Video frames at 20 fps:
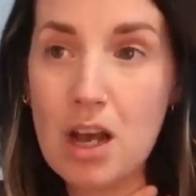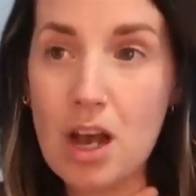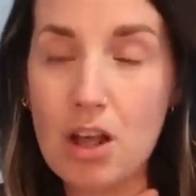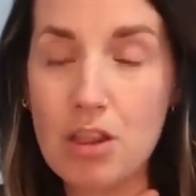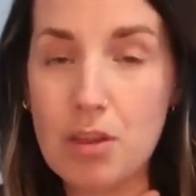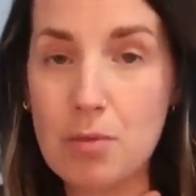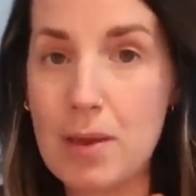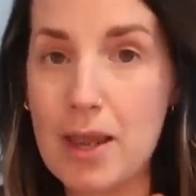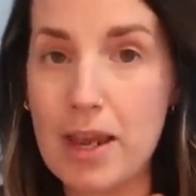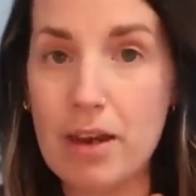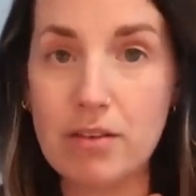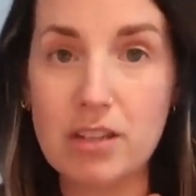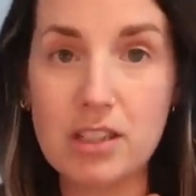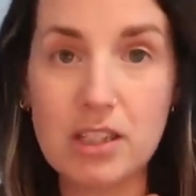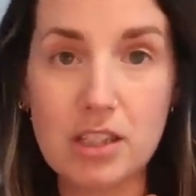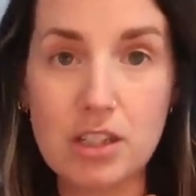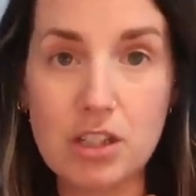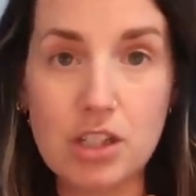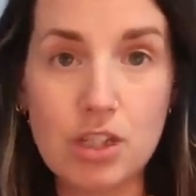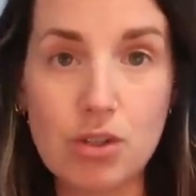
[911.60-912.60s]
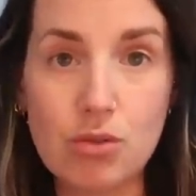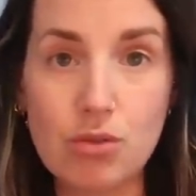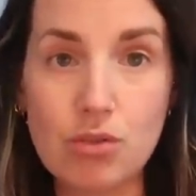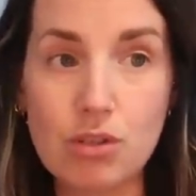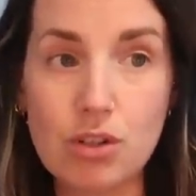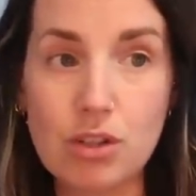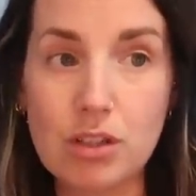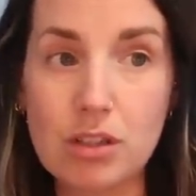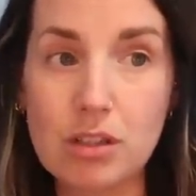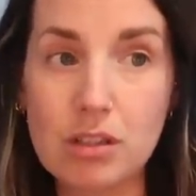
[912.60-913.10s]
other parents and
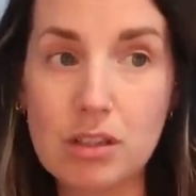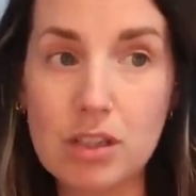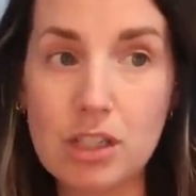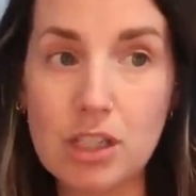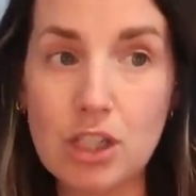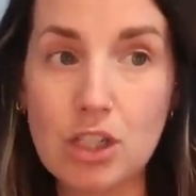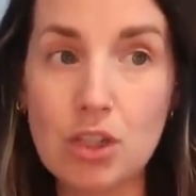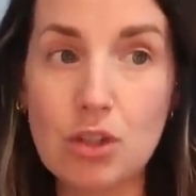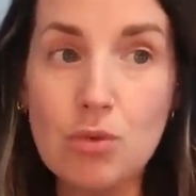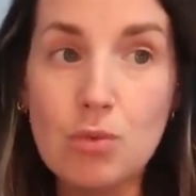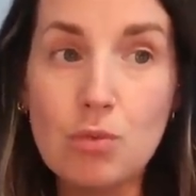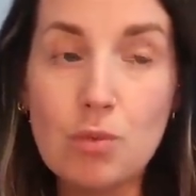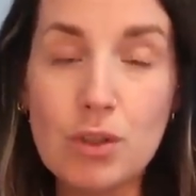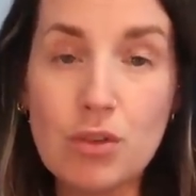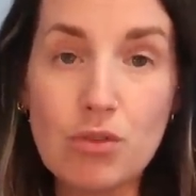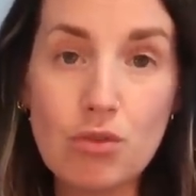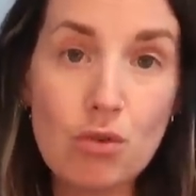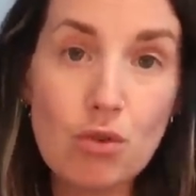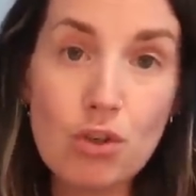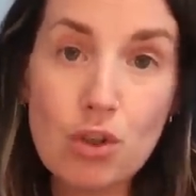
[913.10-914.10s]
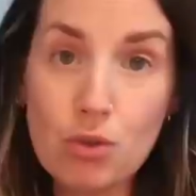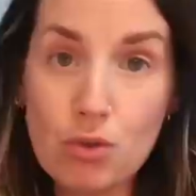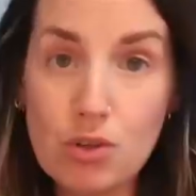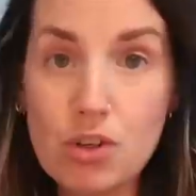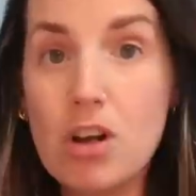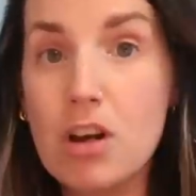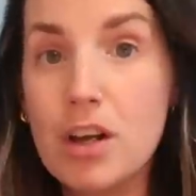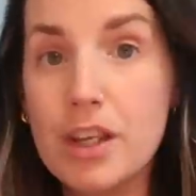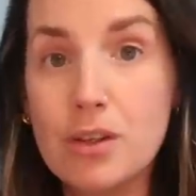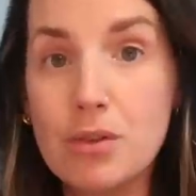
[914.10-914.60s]
children. You withdraw your
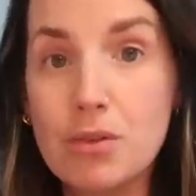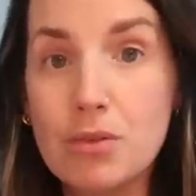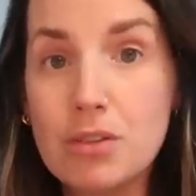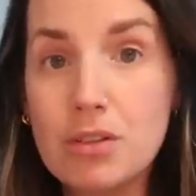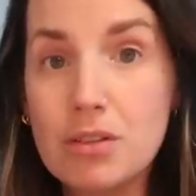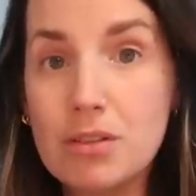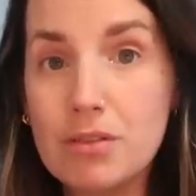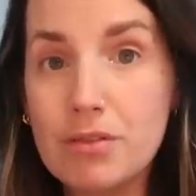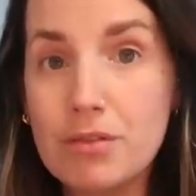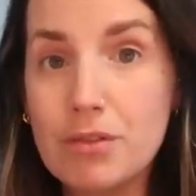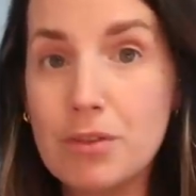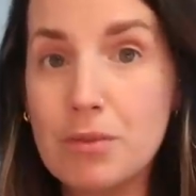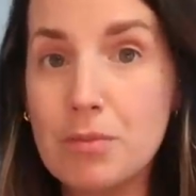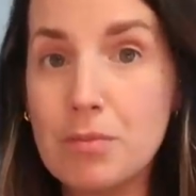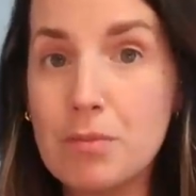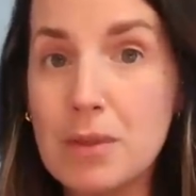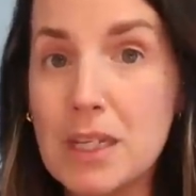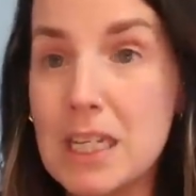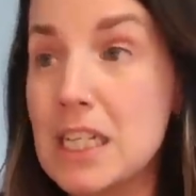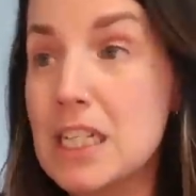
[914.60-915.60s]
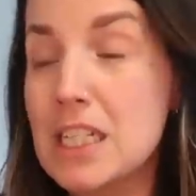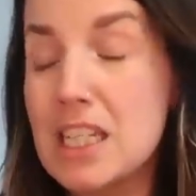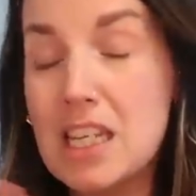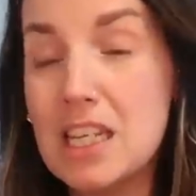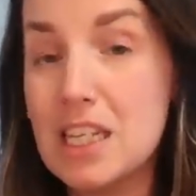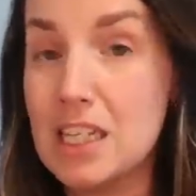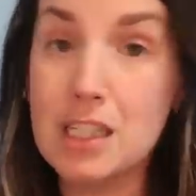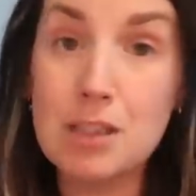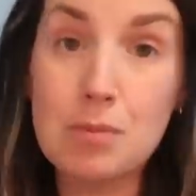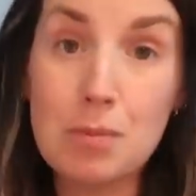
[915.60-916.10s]
child from being
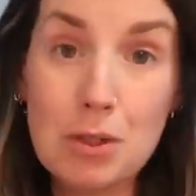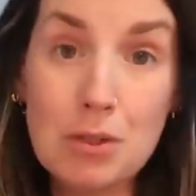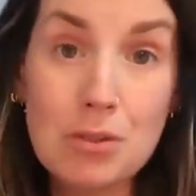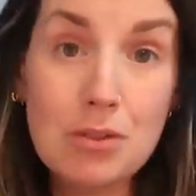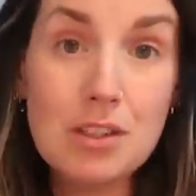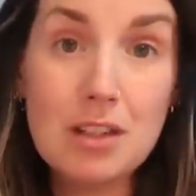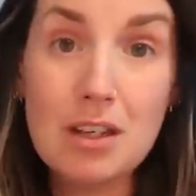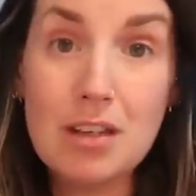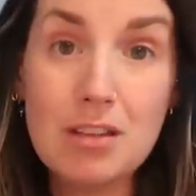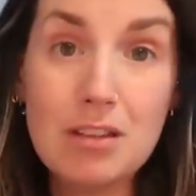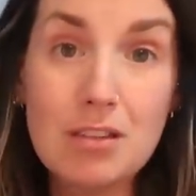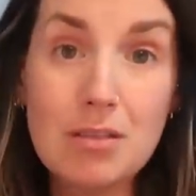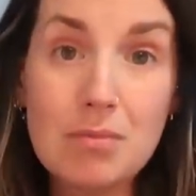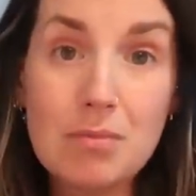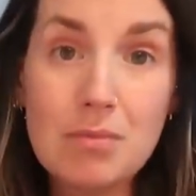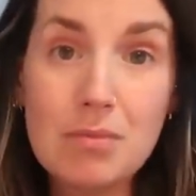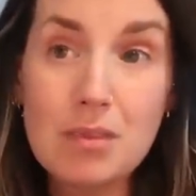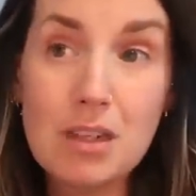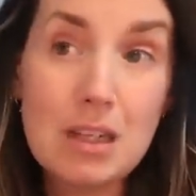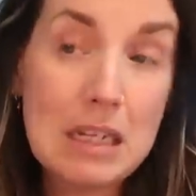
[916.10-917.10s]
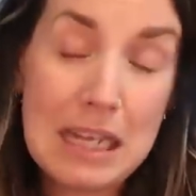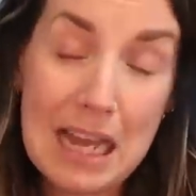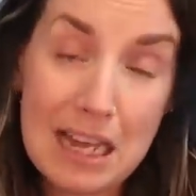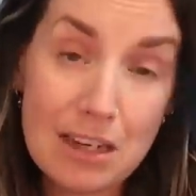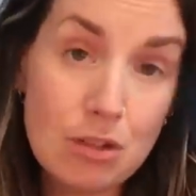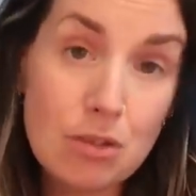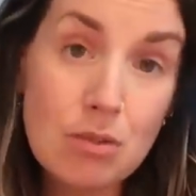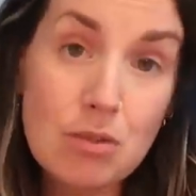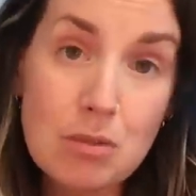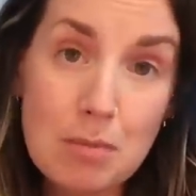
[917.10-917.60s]
exposed to other
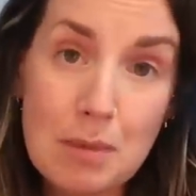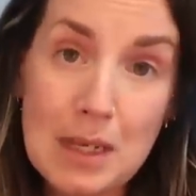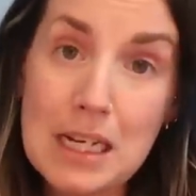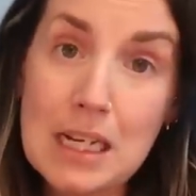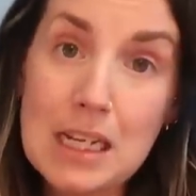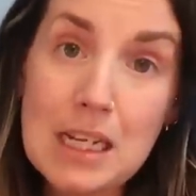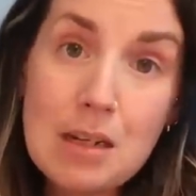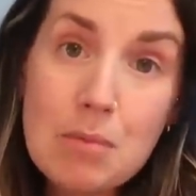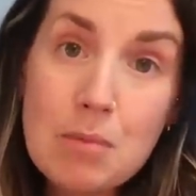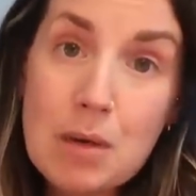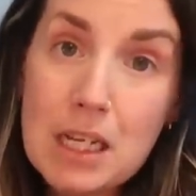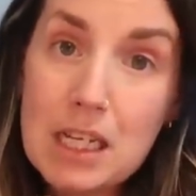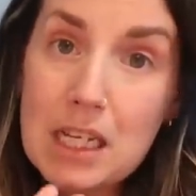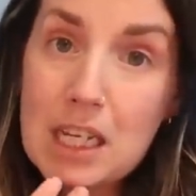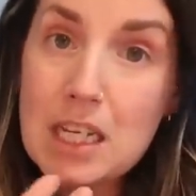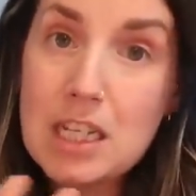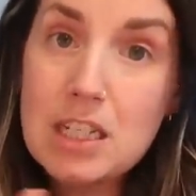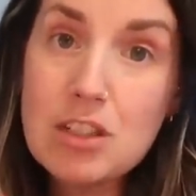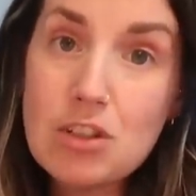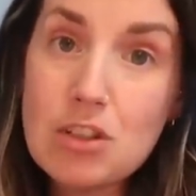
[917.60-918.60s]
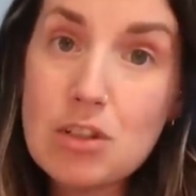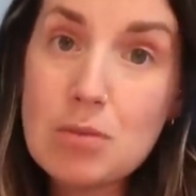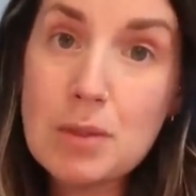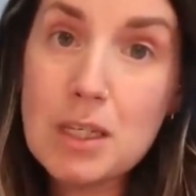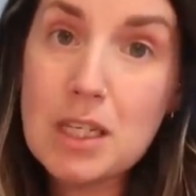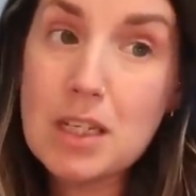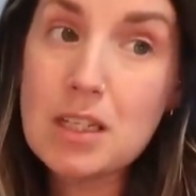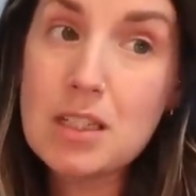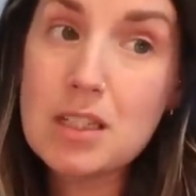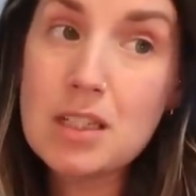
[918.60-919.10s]
adults, mainly in my case, just
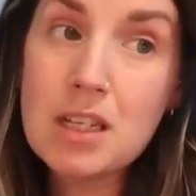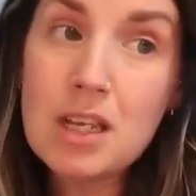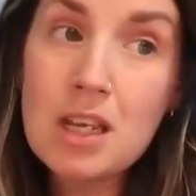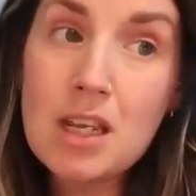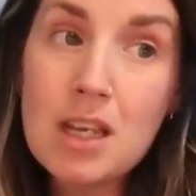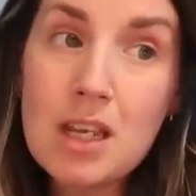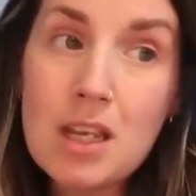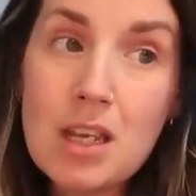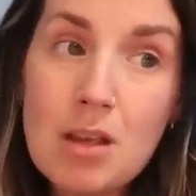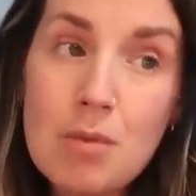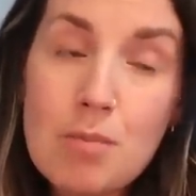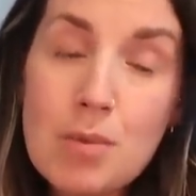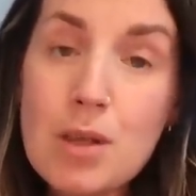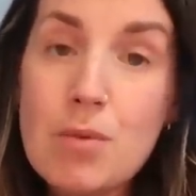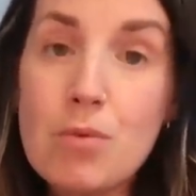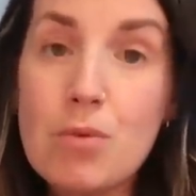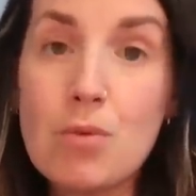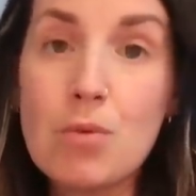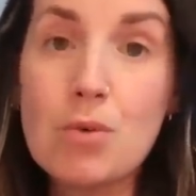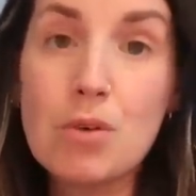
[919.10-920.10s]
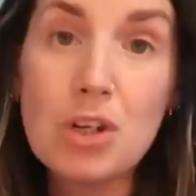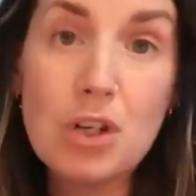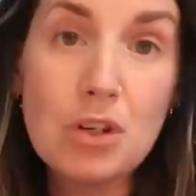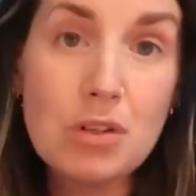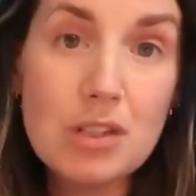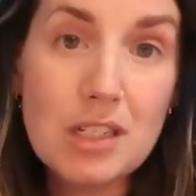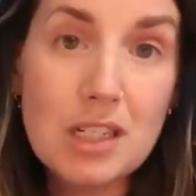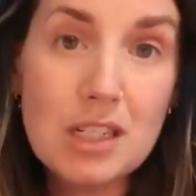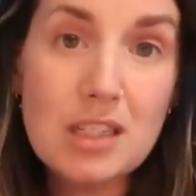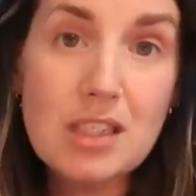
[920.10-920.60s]
because people will
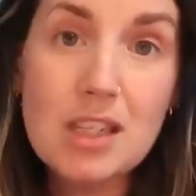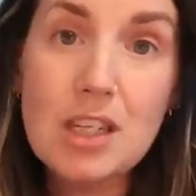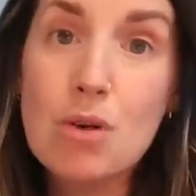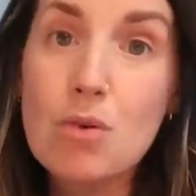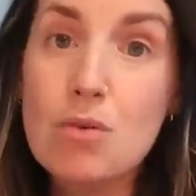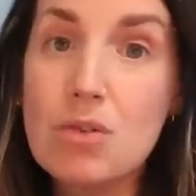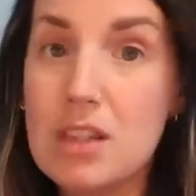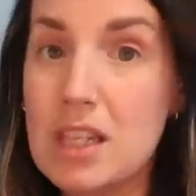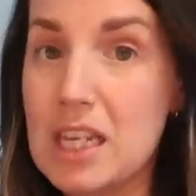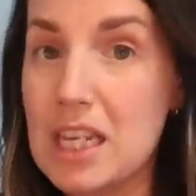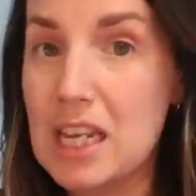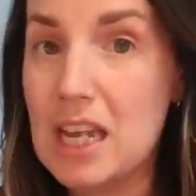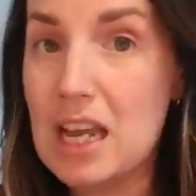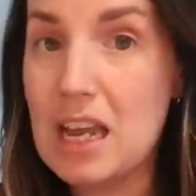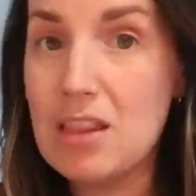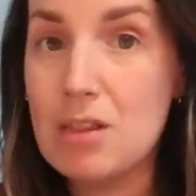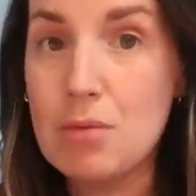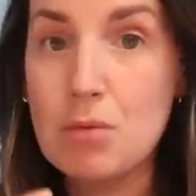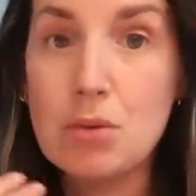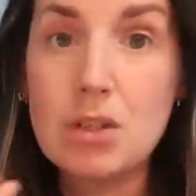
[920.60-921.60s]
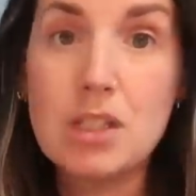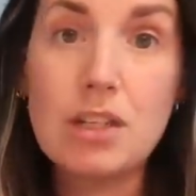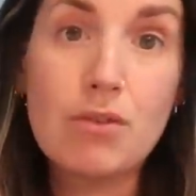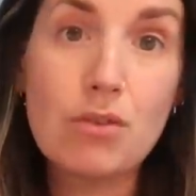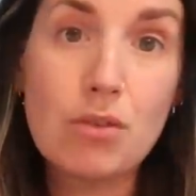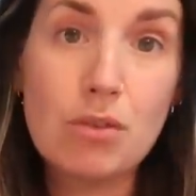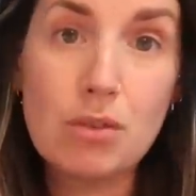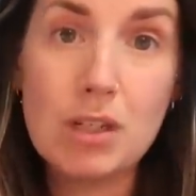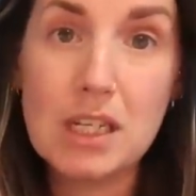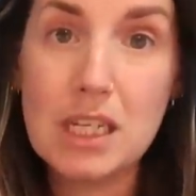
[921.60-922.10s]
notice the older they get, the more
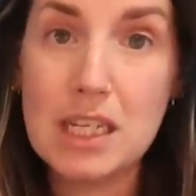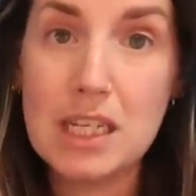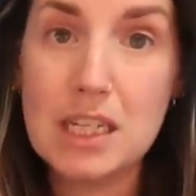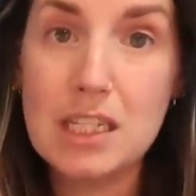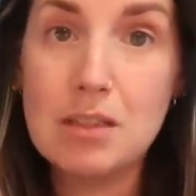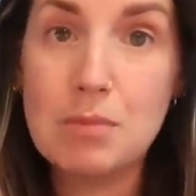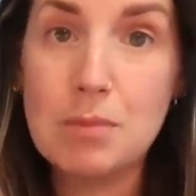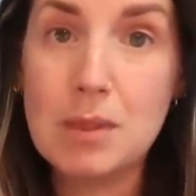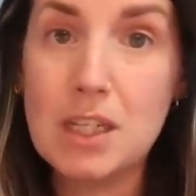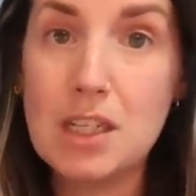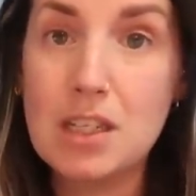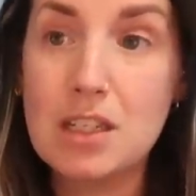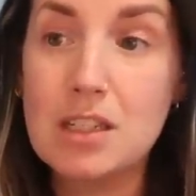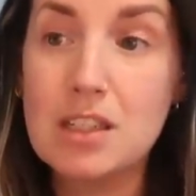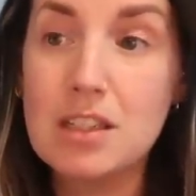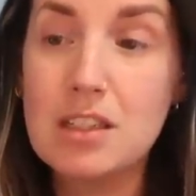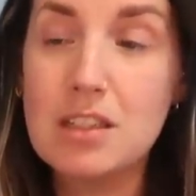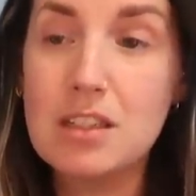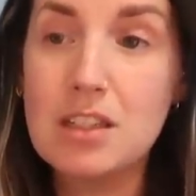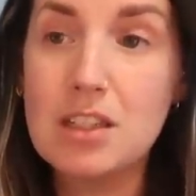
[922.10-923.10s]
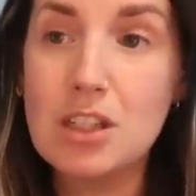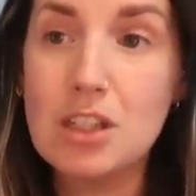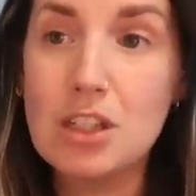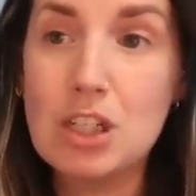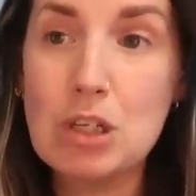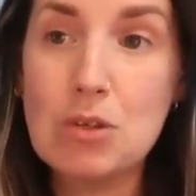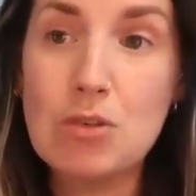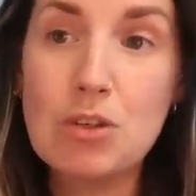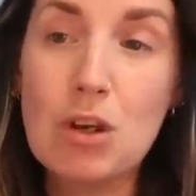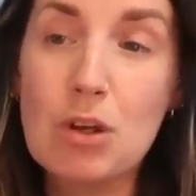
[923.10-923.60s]
difficult it is because
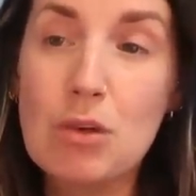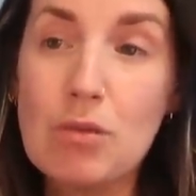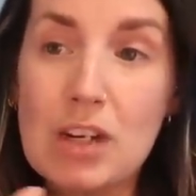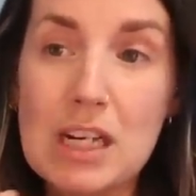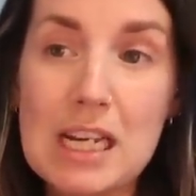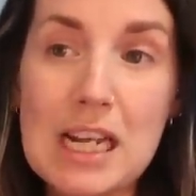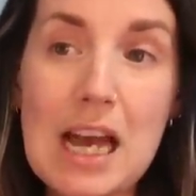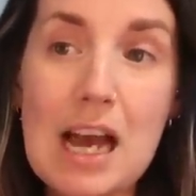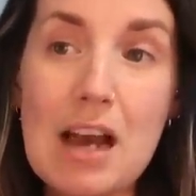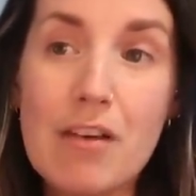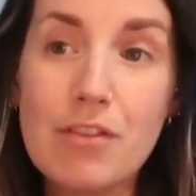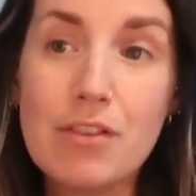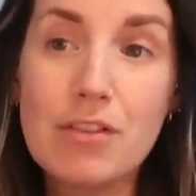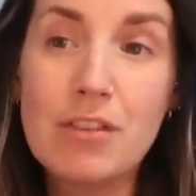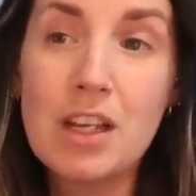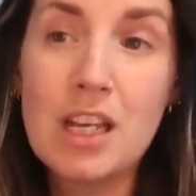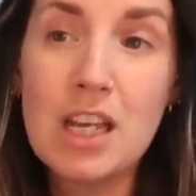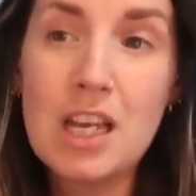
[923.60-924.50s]
you don't really have